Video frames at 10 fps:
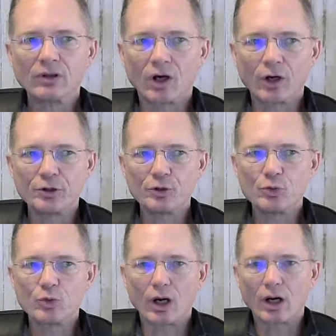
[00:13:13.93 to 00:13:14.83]
are
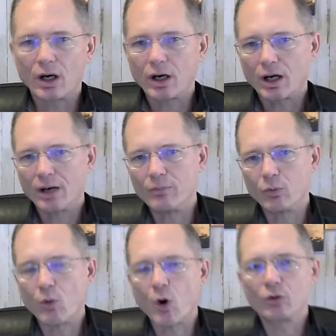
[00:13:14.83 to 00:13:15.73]
you a
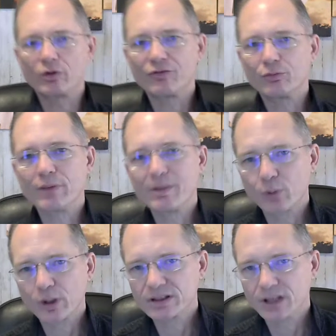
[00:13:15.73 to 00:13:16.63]
more
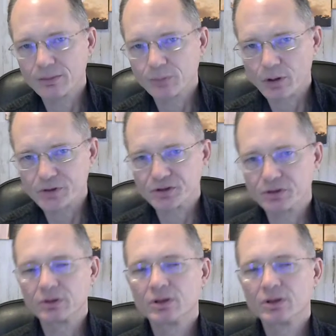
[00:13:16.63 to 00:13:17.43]
remembering type person,